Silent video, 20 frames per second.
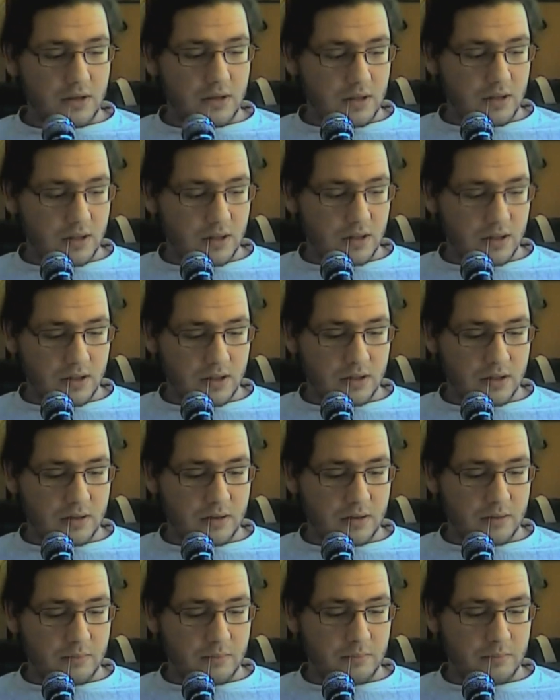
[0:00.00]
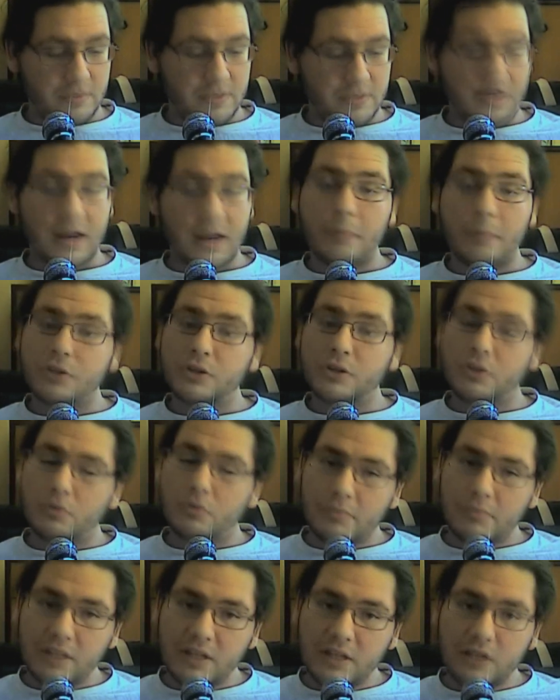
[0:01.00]
Um, yeah, but you
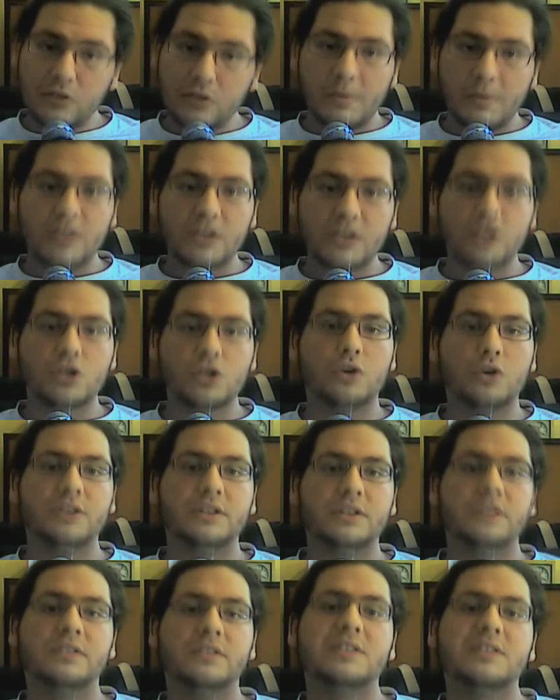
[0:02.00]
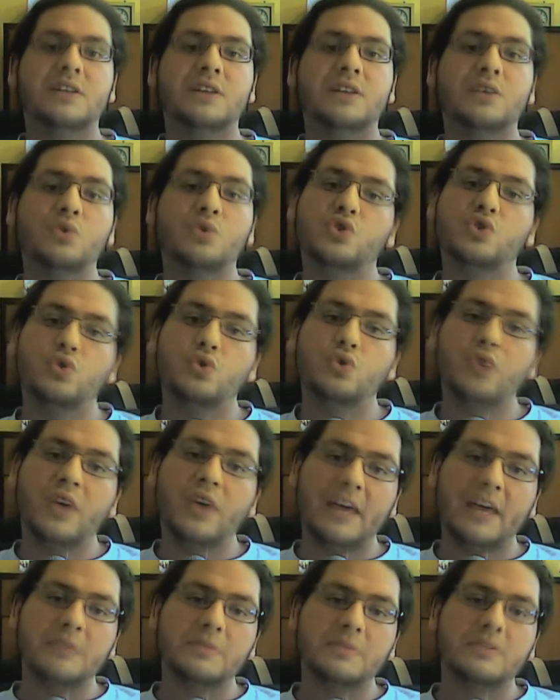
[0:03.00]
need to make sure that this, those two
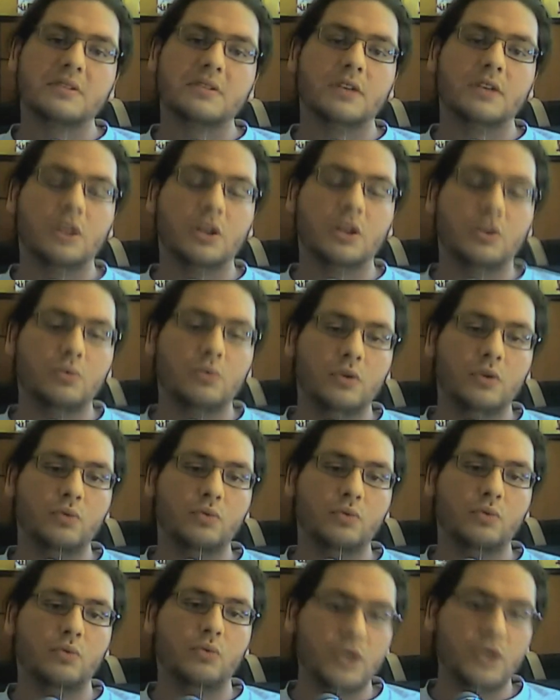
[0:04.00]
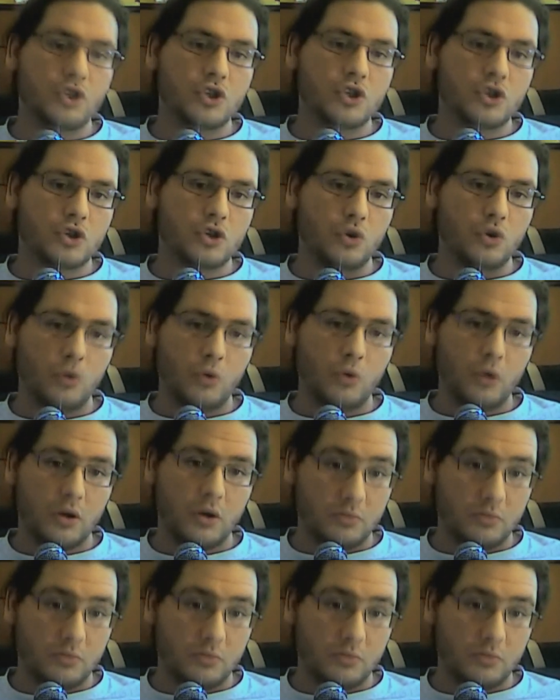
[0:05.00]
games in, in which you will